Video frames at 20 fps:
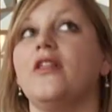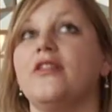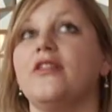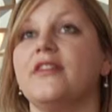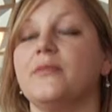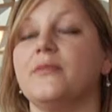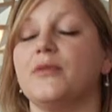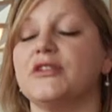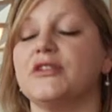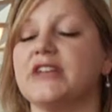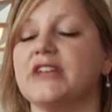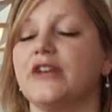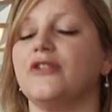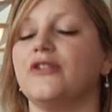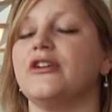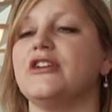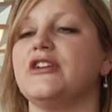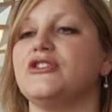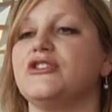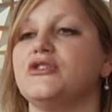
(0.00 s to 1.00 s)
The
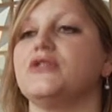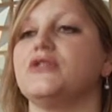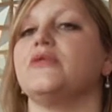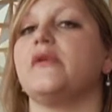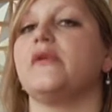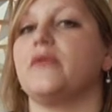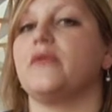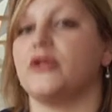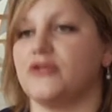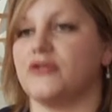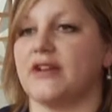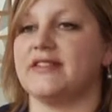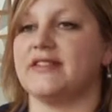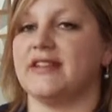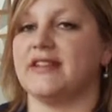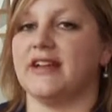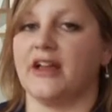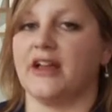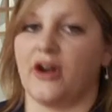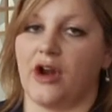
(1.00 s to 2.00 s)
particular issue that we were
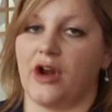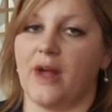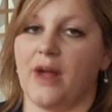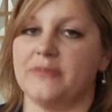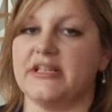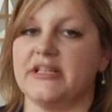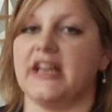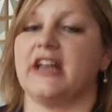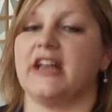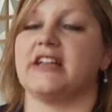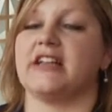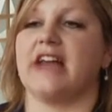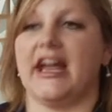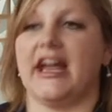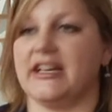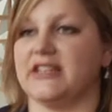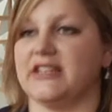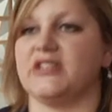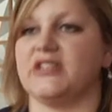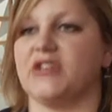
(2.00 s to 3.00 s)
addressing in our updated
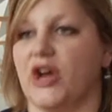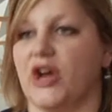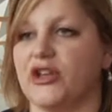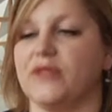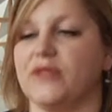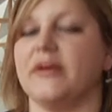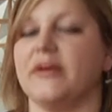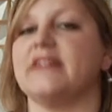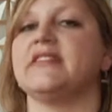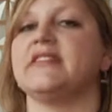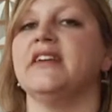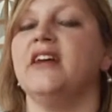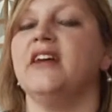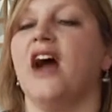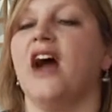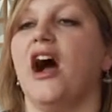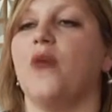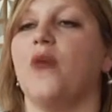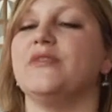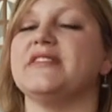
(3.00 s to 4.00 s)
guidance document
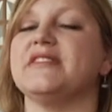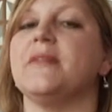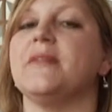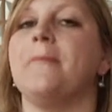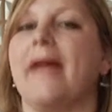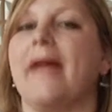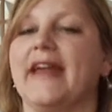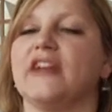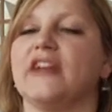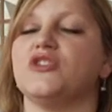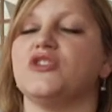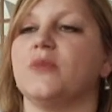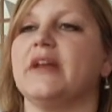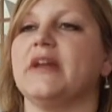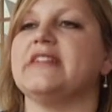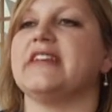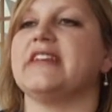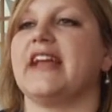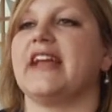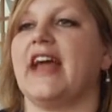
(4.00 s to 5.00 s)
was the
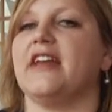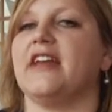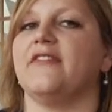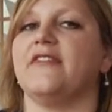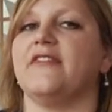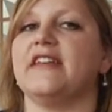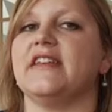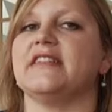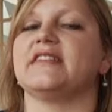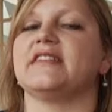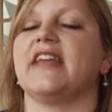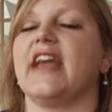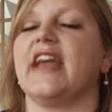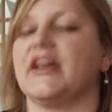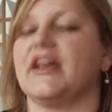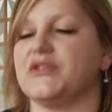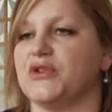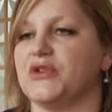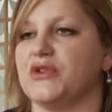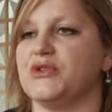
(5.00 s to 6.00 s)
management, again, of these
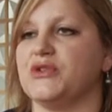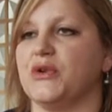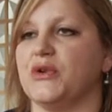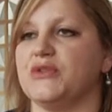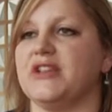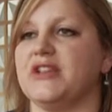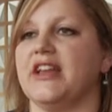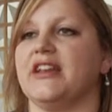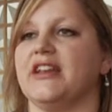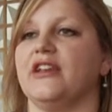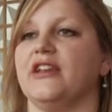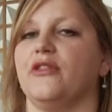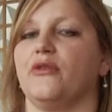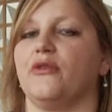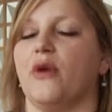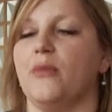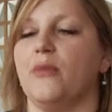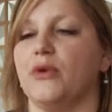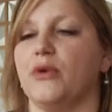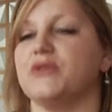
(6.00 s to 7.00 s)
cancer-associated
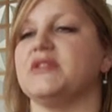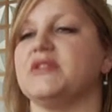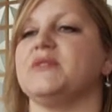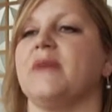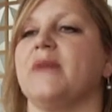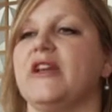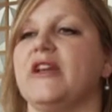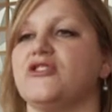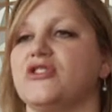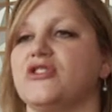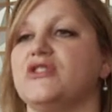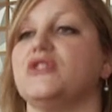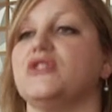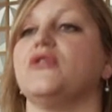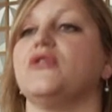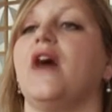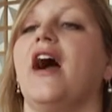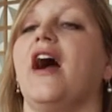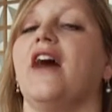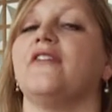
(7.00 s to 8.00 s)
thrombosis patients
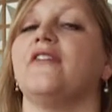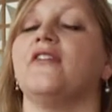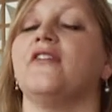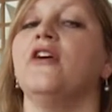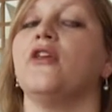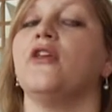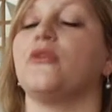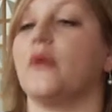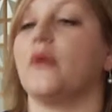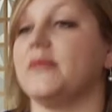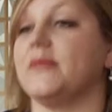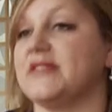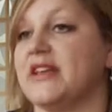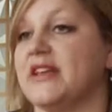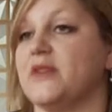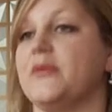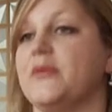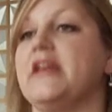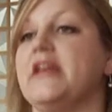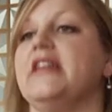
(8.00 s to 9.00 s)
who have
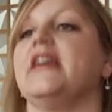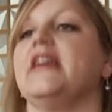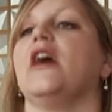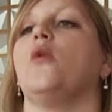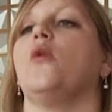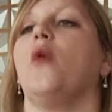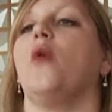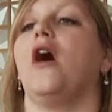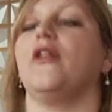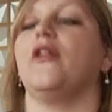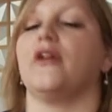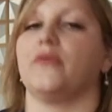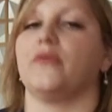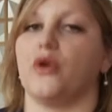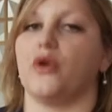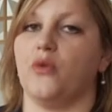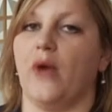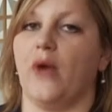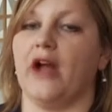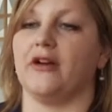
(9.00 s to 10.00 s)
thrombocytopenia while they're
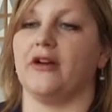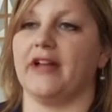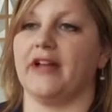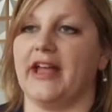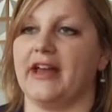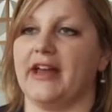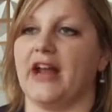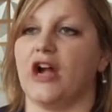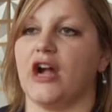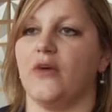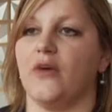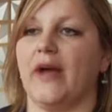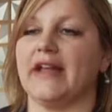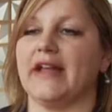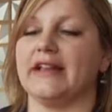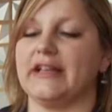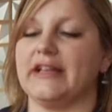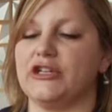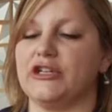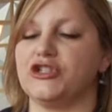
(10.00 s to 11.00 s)
requiring
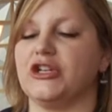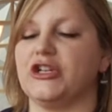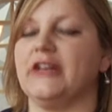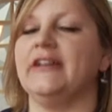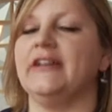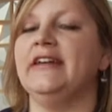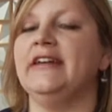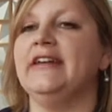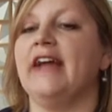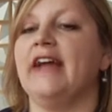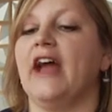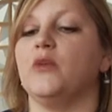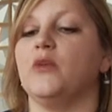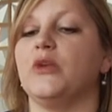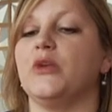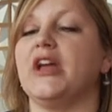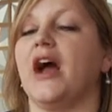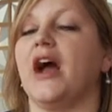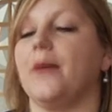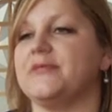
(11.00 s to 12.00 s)
anticoagulation. And
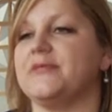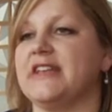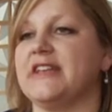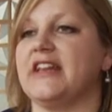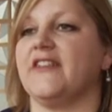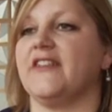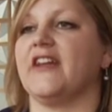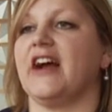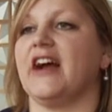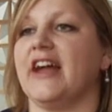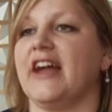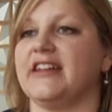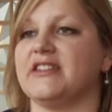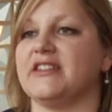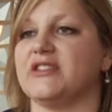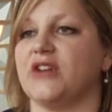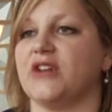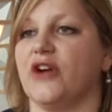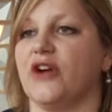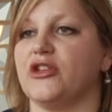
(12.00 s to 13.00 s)
we updated the
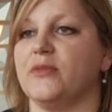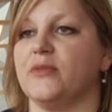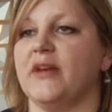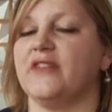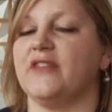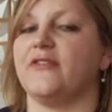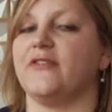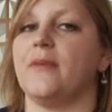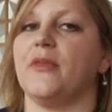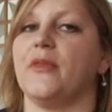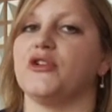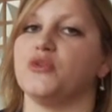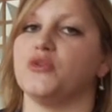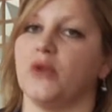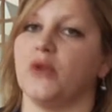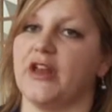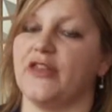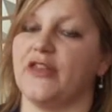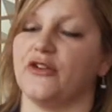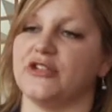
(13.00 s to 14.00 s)
guidance document from the
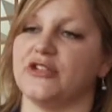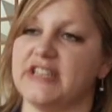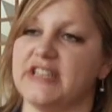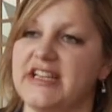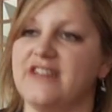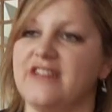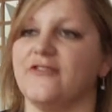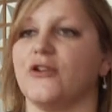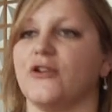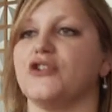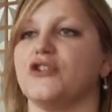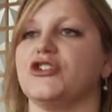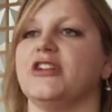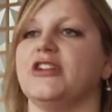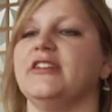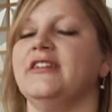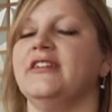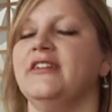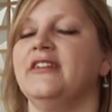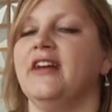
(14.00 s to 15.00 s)
2013
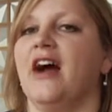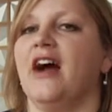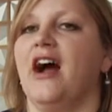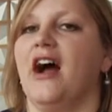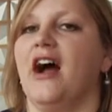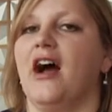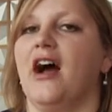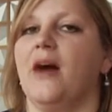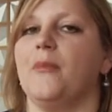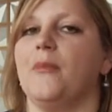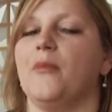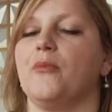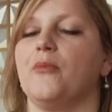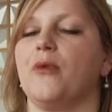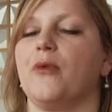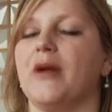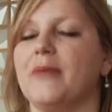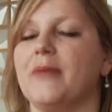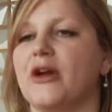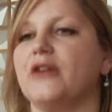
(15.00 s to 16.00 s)
version.
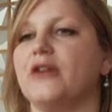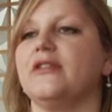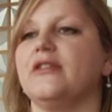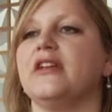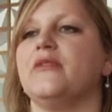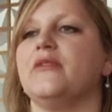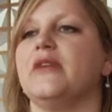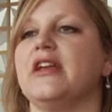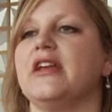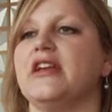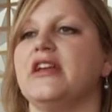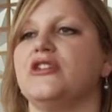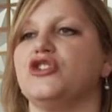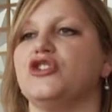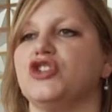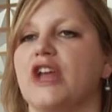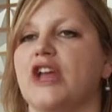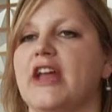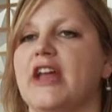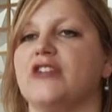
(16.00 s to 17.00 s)
Primarily, we
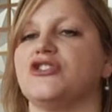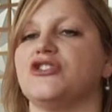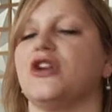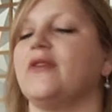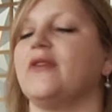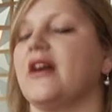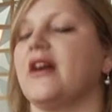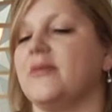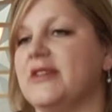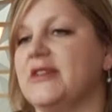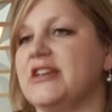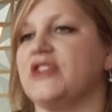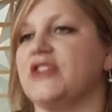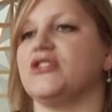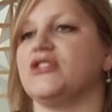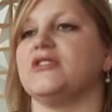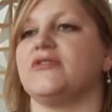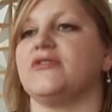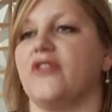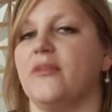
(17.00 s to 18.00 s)
changed our
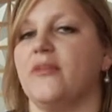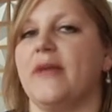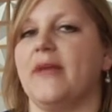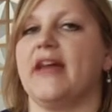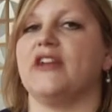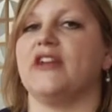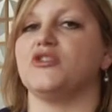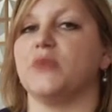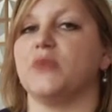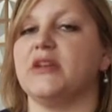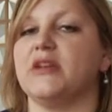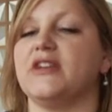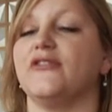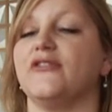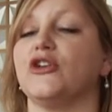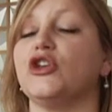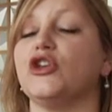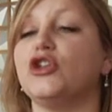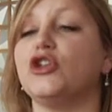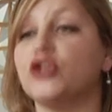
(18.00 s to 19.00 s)
recommendations for the management
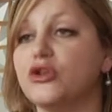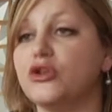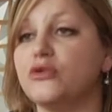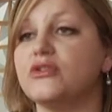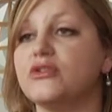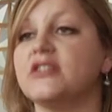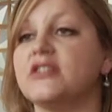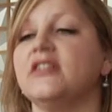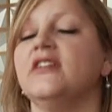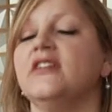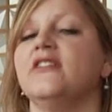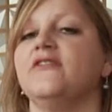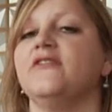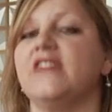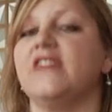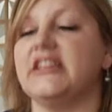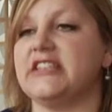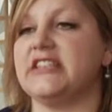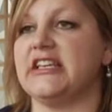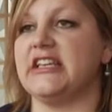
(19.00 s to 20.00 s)
of acute
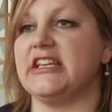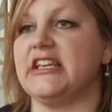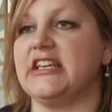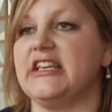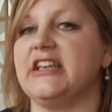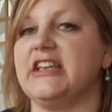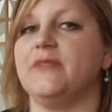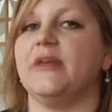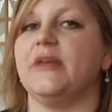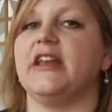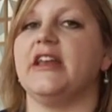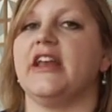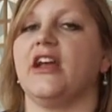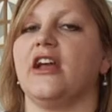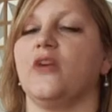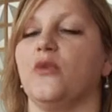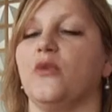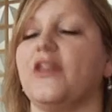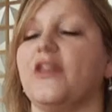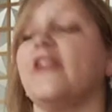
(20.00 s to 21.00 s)
VTE,
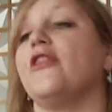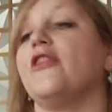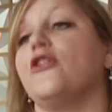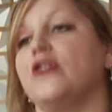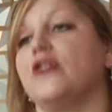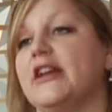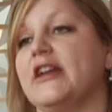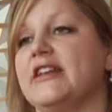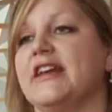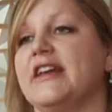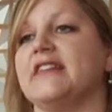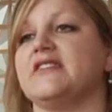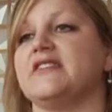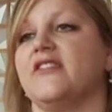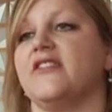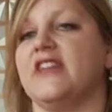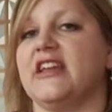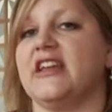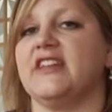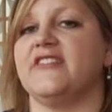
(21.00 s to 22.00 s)
meaning within 30 days
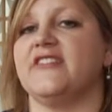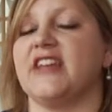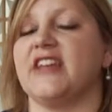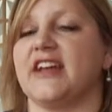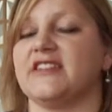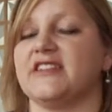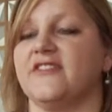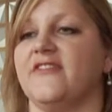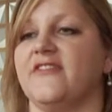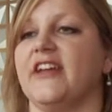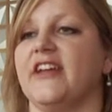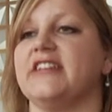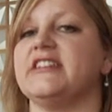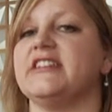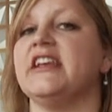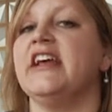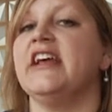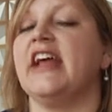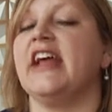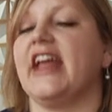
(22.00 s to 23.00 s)
of the index
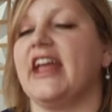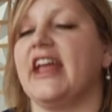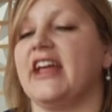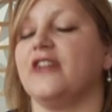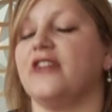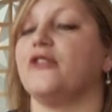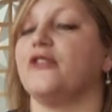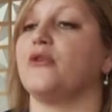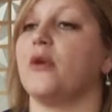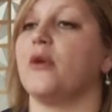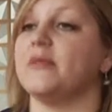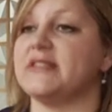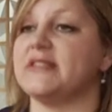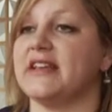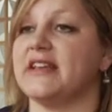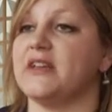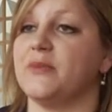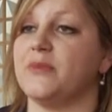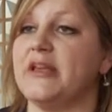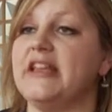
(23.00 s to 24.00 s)
event, and
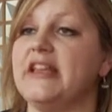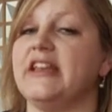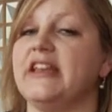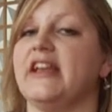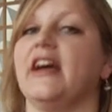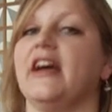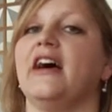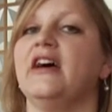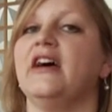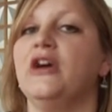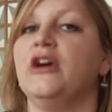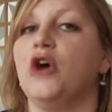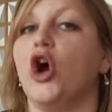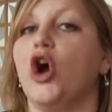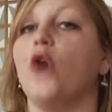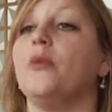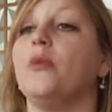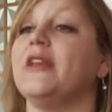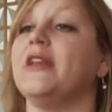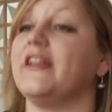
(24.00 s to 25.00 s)
thrombocytopenia,
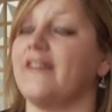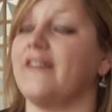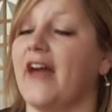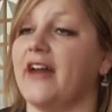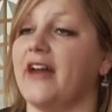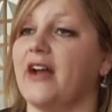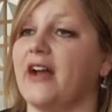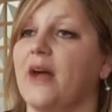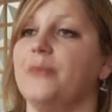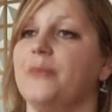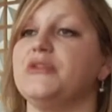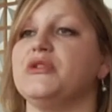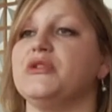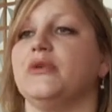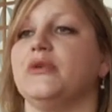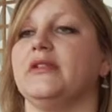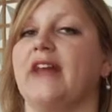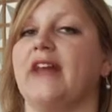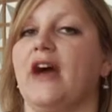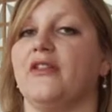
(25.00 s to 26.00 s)
opening that up
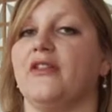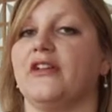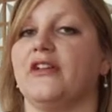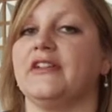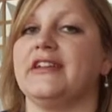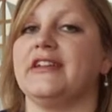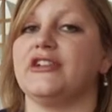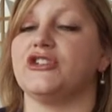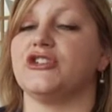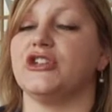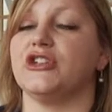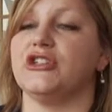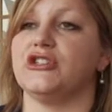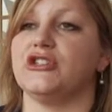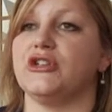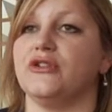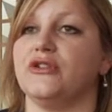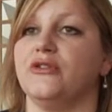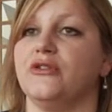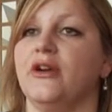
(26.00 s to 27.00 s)
to allow the clinician
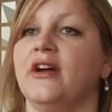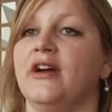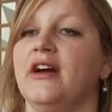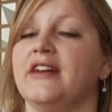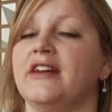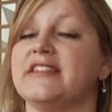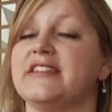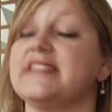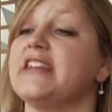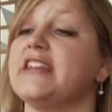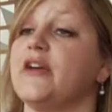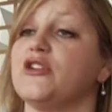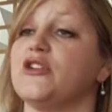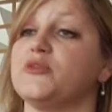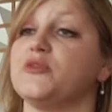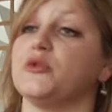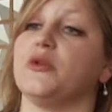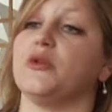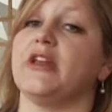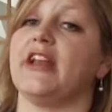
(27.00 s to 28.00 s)
to
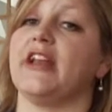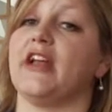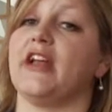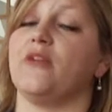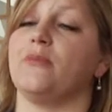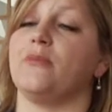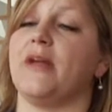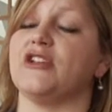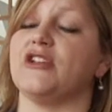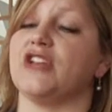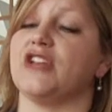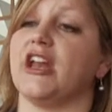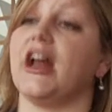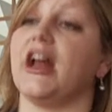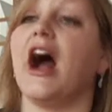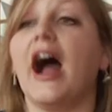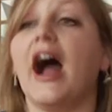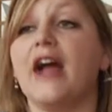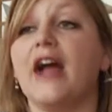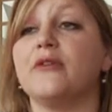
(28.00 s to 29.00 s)
distinguish between a patient at
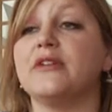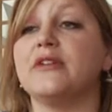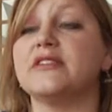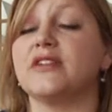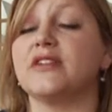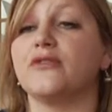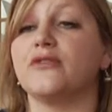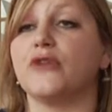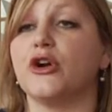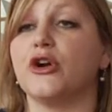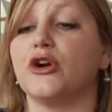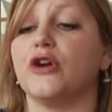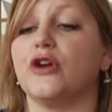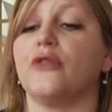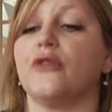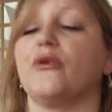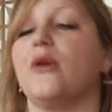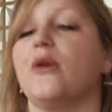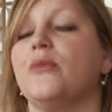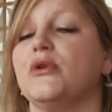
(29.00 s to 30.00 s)
high risk of
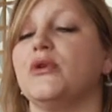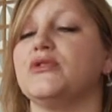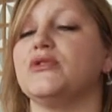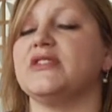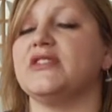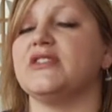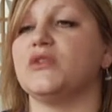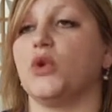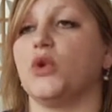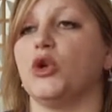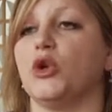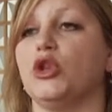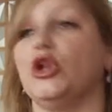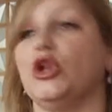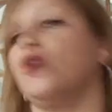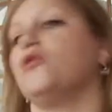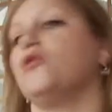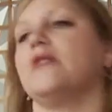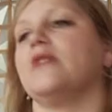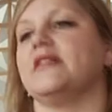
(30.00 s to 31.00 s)
recurrent thrombosis or
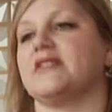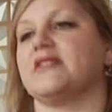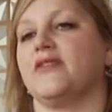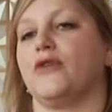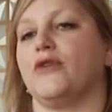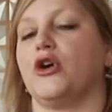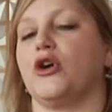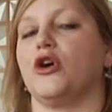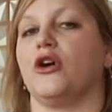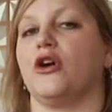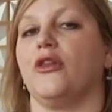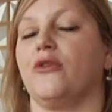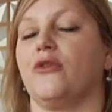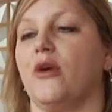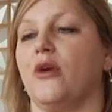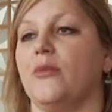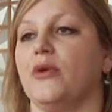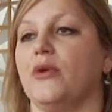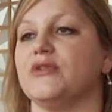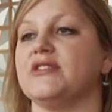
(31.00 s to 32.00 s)
low risk of recurrent
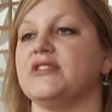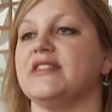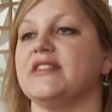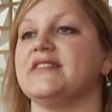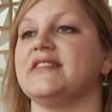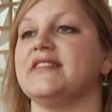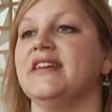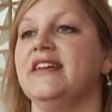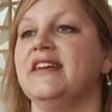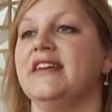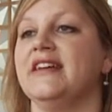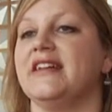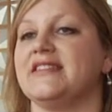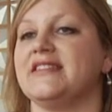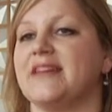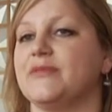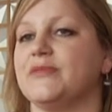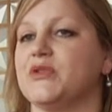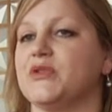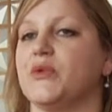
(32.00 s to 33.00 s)
thrombosis,
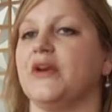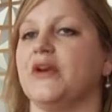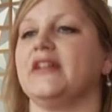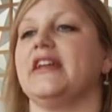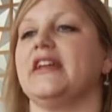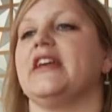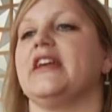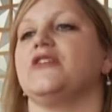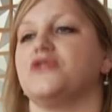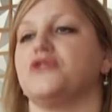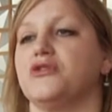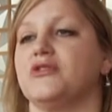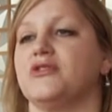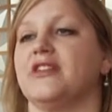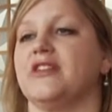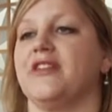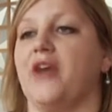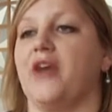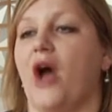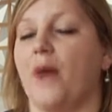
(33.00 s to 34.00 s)
and subsequently
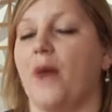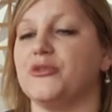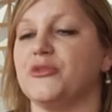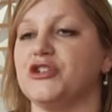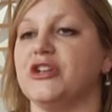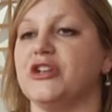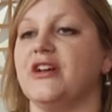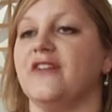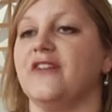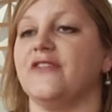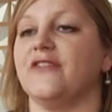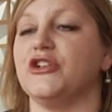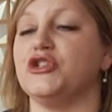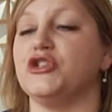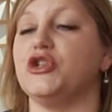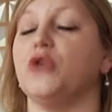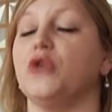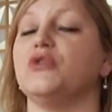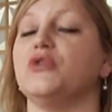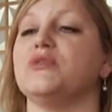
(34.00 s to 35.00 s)
introducing the option of a
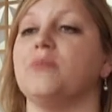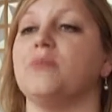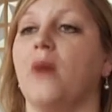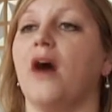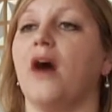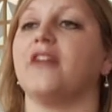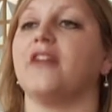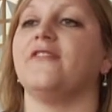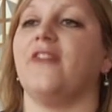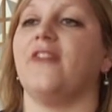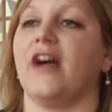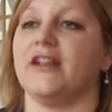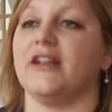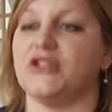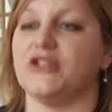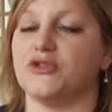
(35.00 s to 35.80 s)
dose-modified